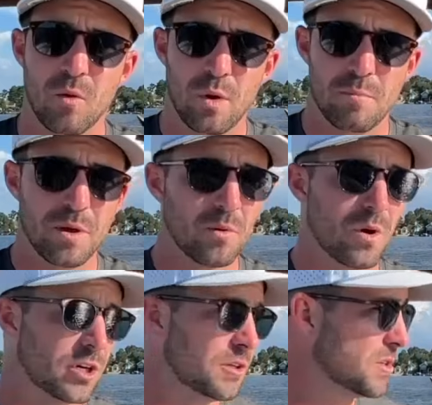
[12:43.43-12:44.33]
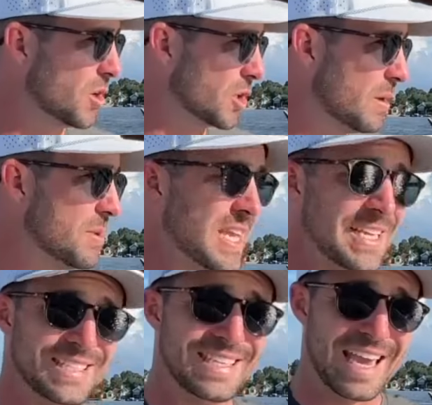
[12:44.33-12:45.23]
Bentwater are gonna be,
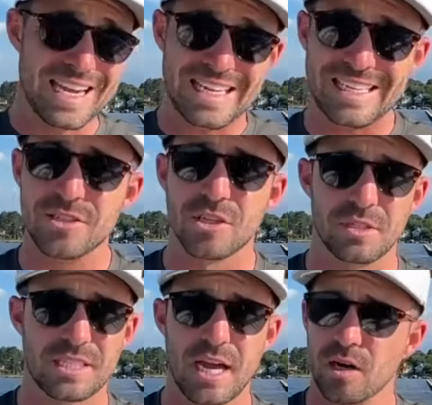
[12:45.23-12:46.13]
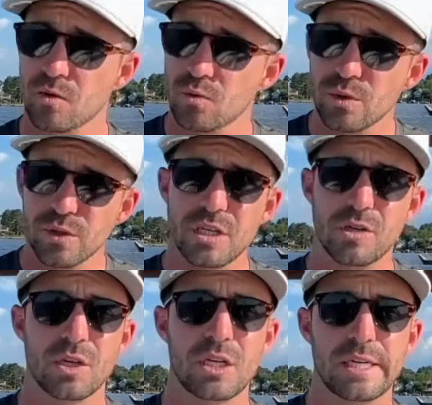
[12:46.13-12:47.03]
it's gated, so it's got a really
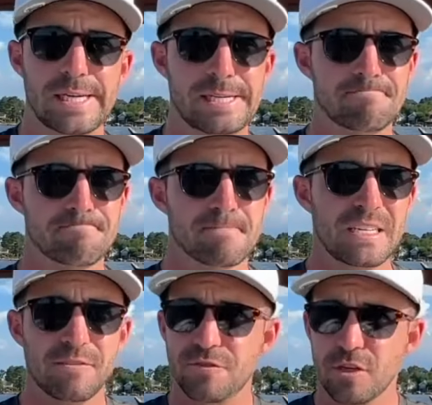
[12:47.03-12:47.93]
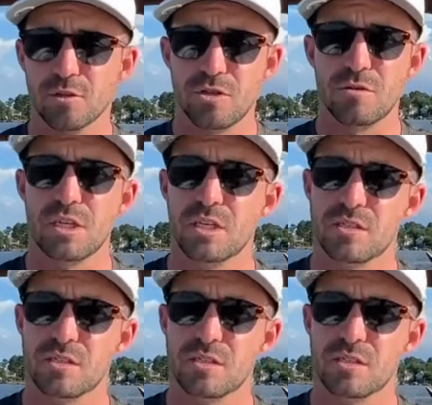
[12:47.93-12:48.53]
good um, feel to it.